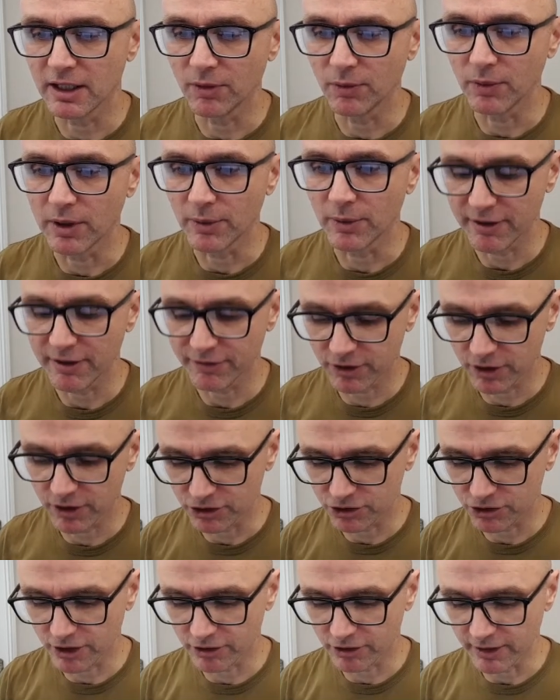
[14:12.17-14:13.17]
well, we haven't got
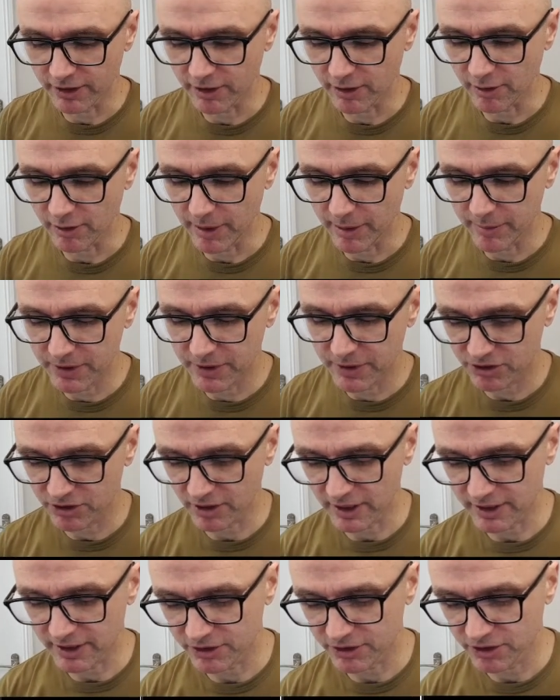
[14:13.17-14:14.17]
triggering at the moment, so
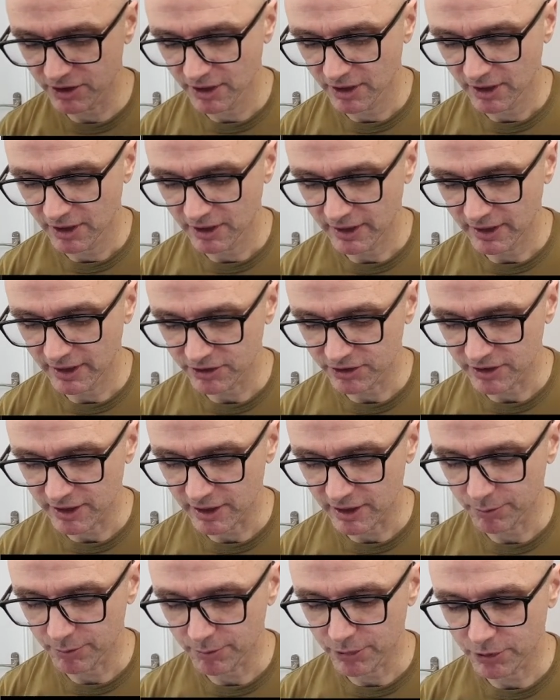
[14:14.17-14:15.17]
let's
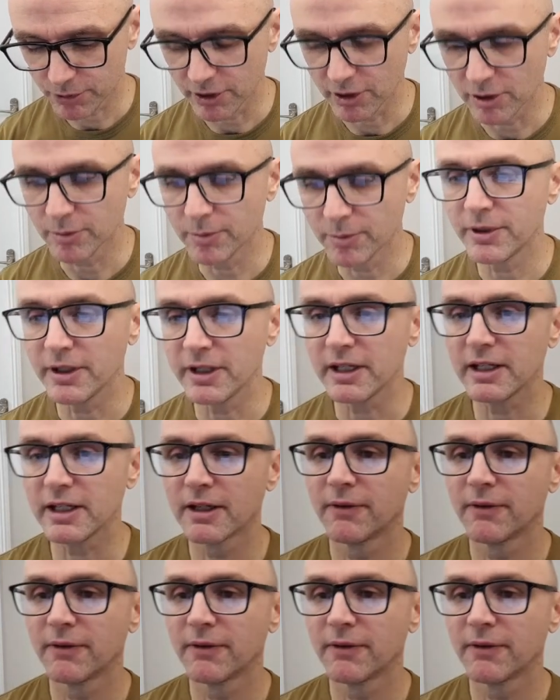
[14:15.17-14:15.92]
now probe the